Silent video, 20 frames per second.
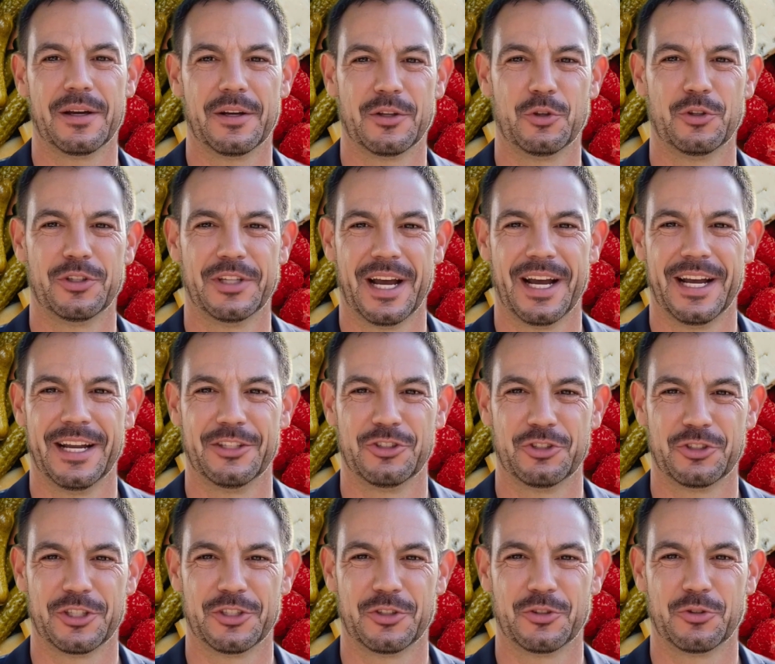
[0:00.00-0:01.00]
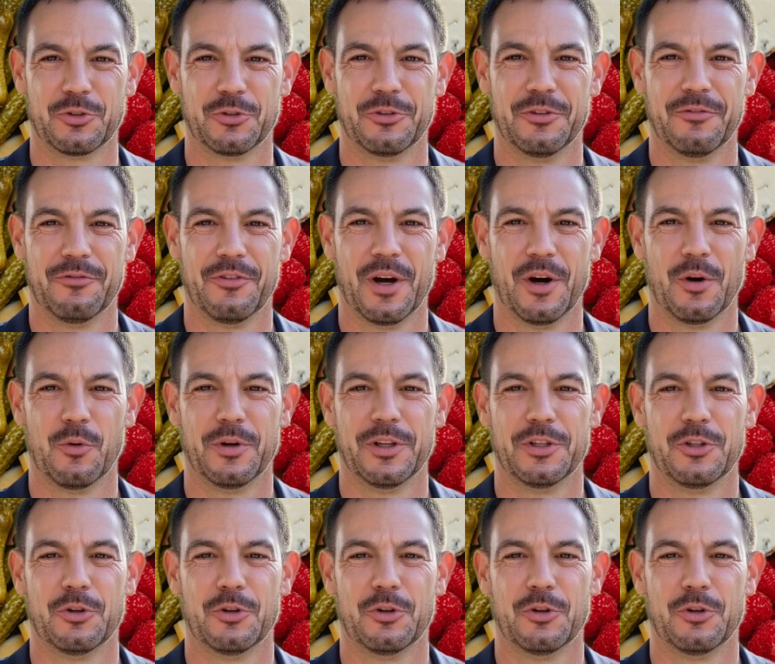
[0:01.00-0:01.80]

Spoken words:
your diet should include the following